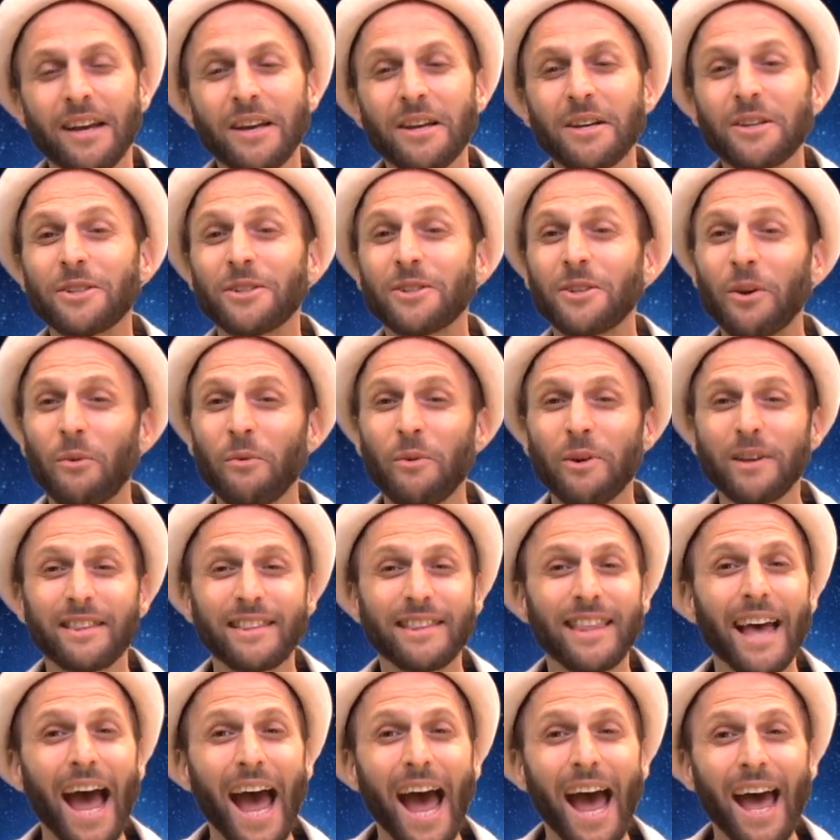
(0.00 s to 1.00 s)
So with
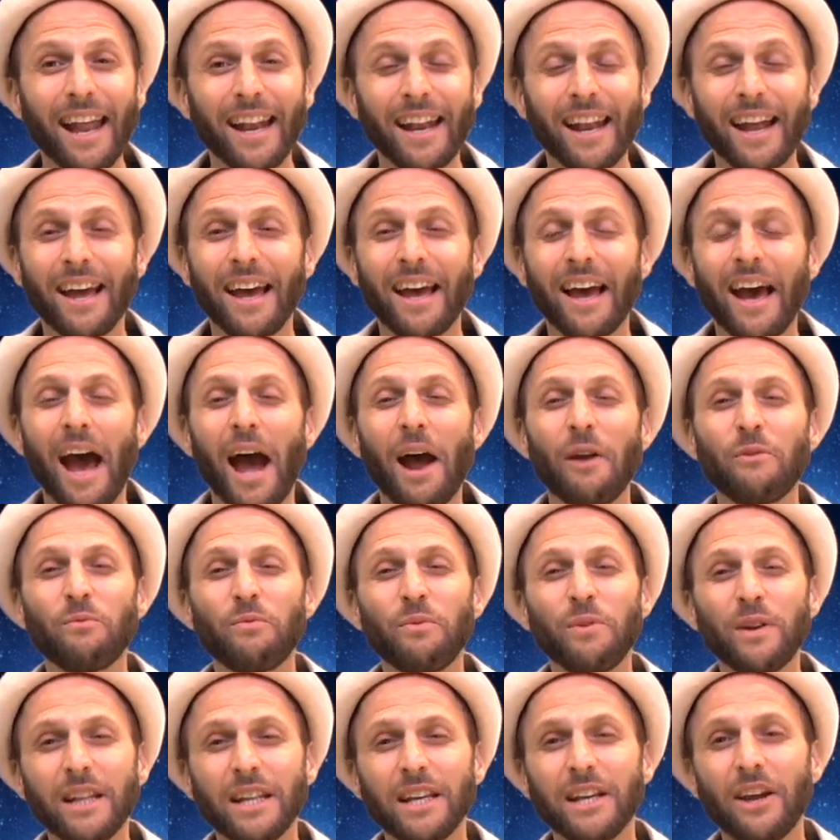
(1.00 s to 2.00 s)
that, I
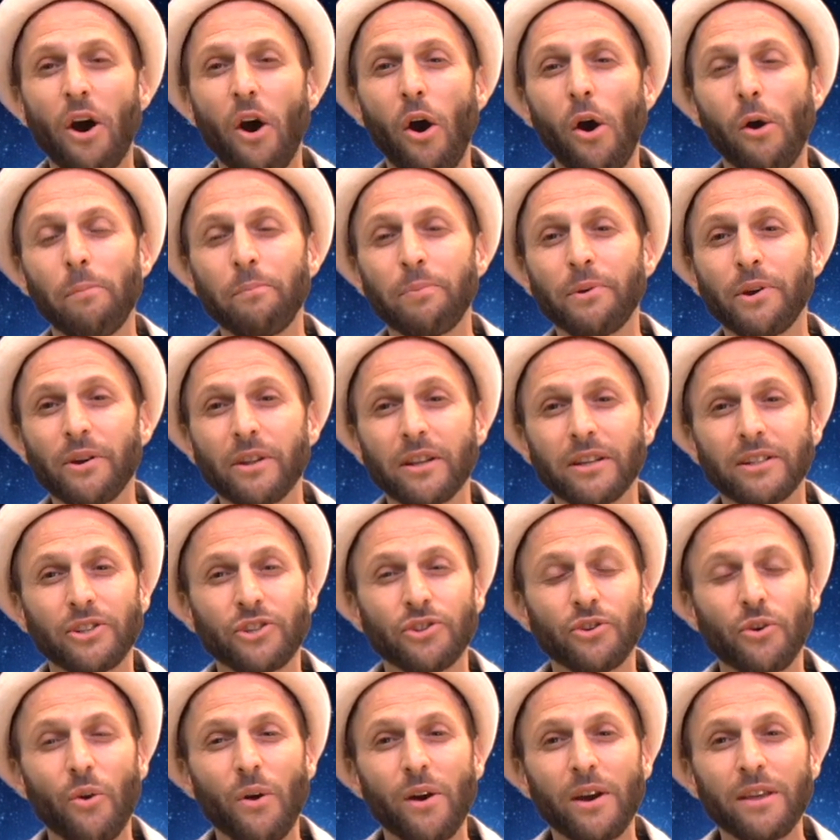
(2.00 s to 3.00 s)
really hope you'll
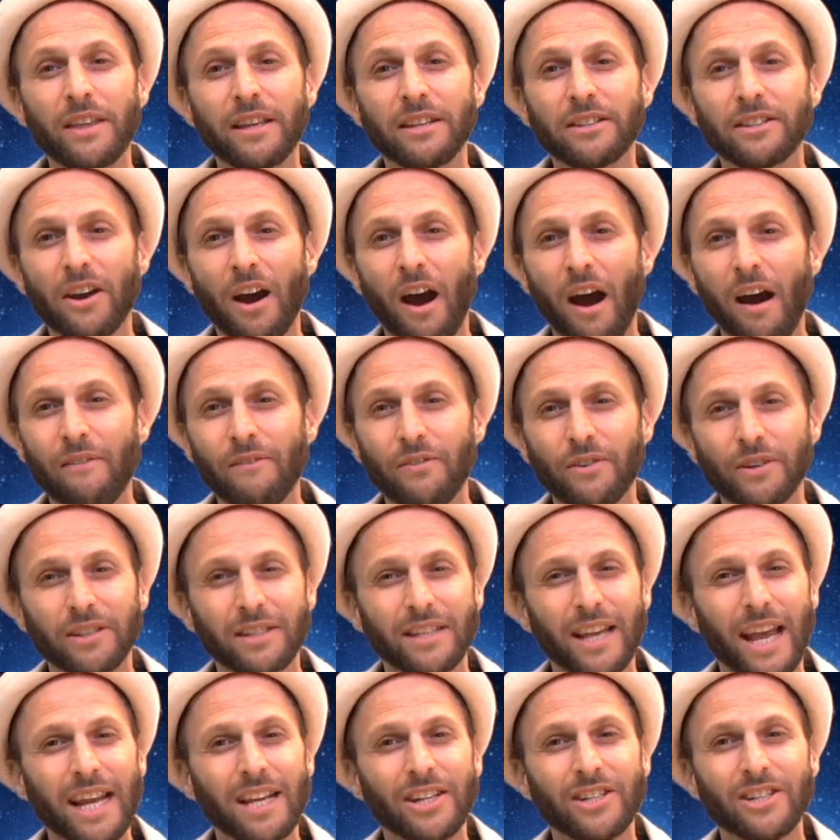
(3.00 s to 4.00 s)
enjoy these
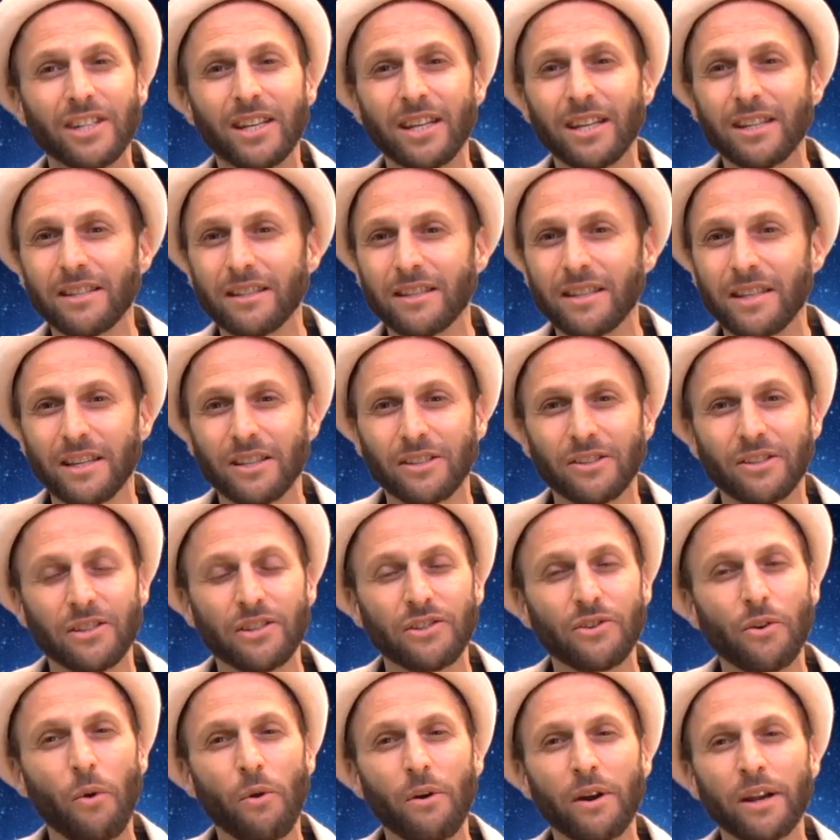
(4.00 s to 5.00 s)
conversations, this
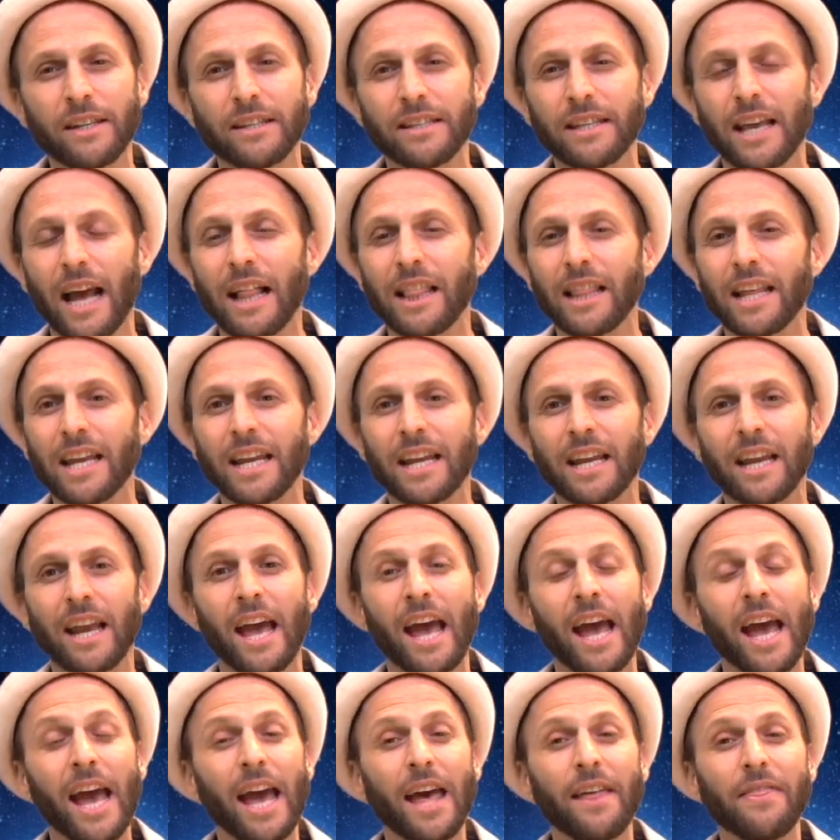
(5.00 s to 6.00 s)
storytelling,
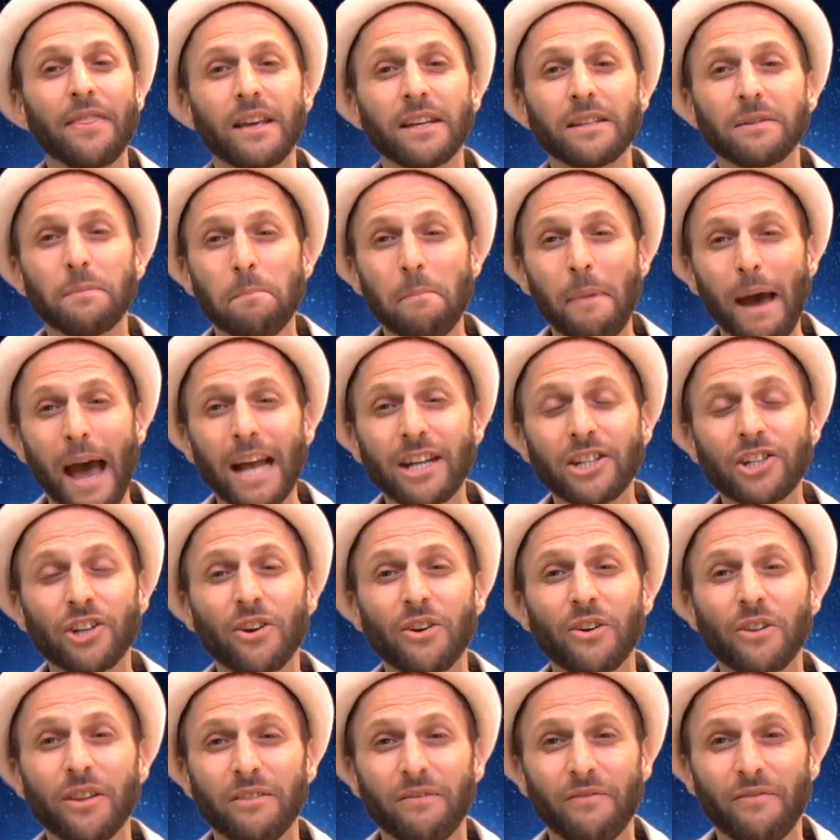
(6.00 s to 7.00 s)
and this
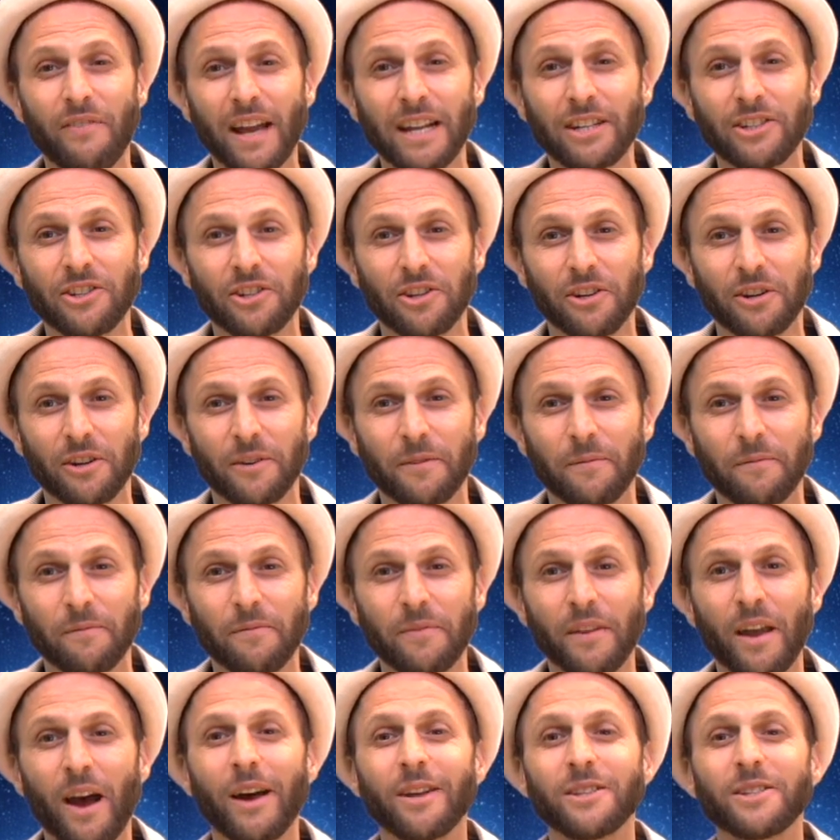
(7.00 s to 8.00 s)
magical adventure.
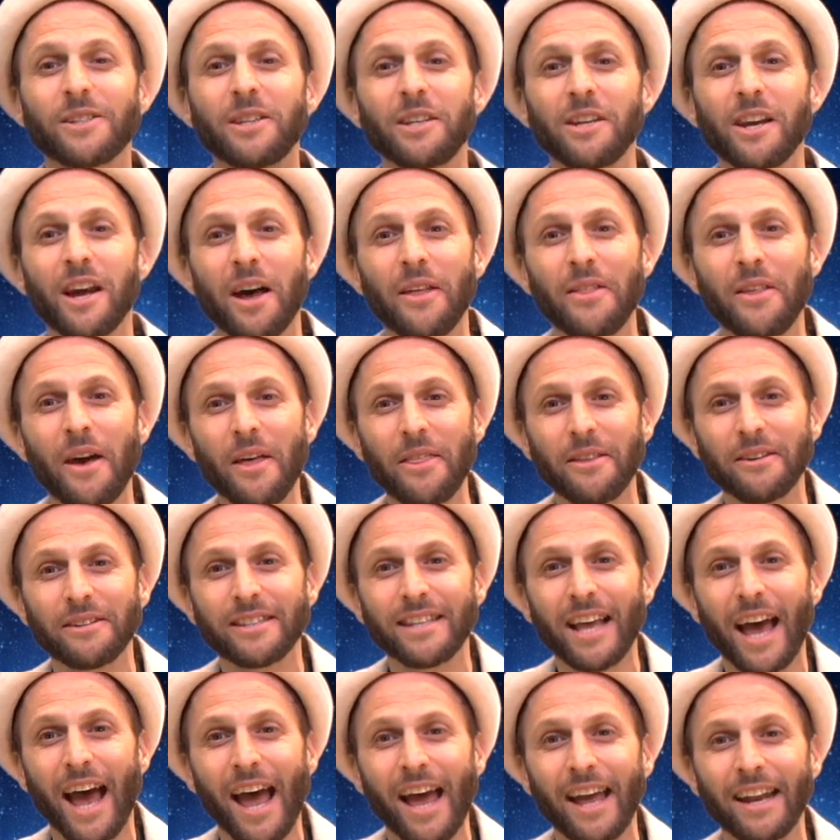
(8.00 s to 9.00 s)
I'll see you on the other
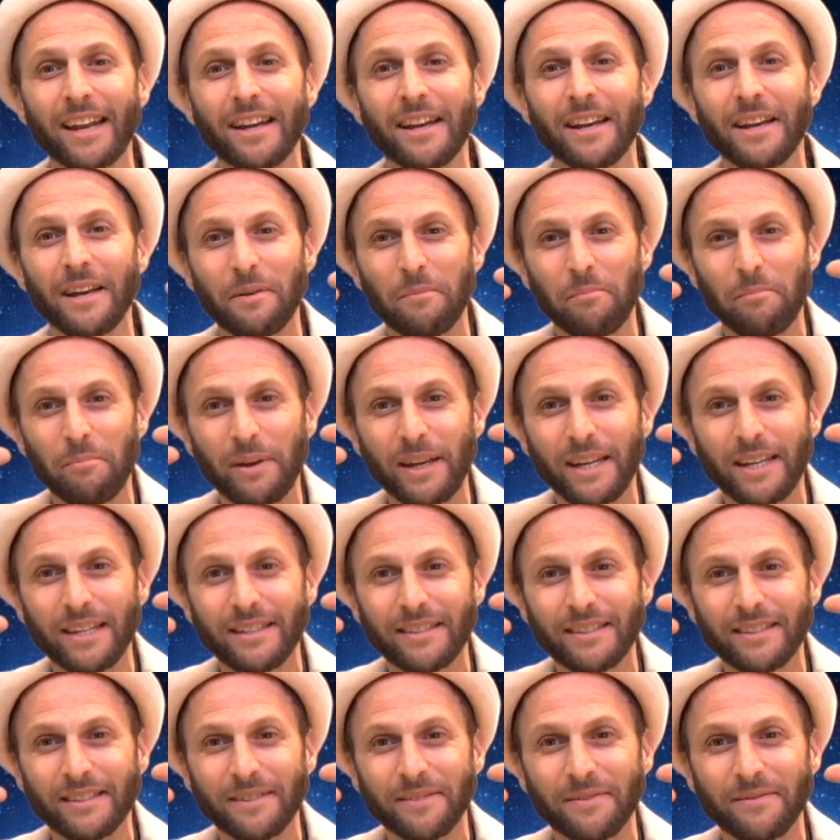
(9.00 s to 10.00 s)
side.
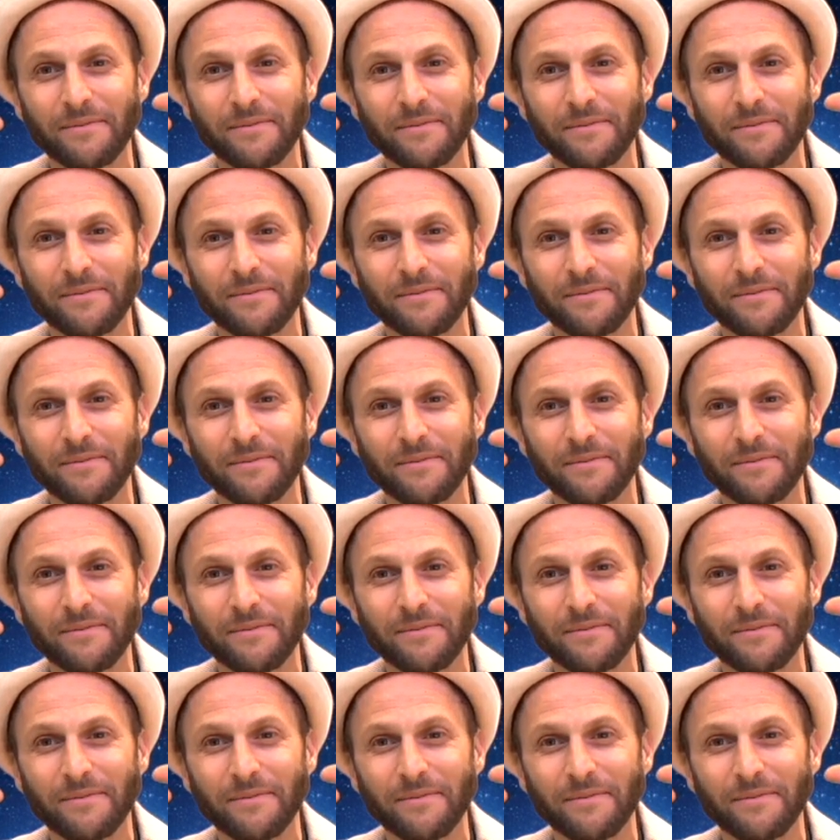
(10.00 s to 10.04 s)
Peace.